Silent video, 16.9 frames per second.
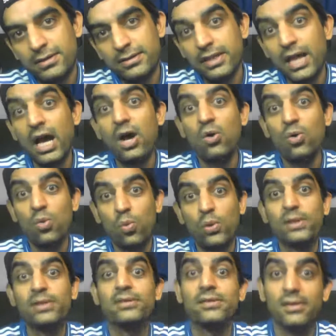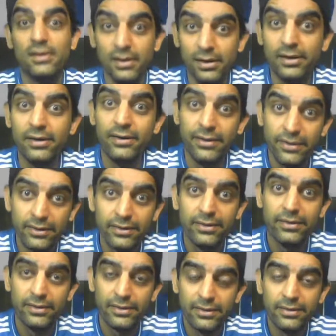Now we're third.
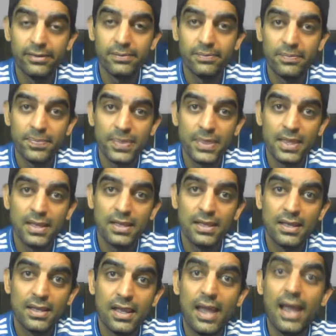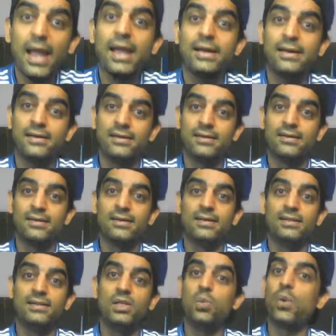And
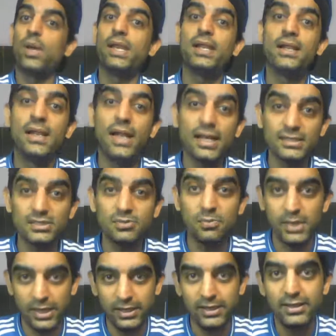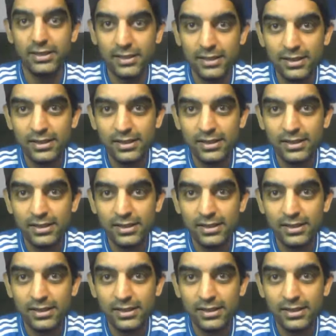the very next minute,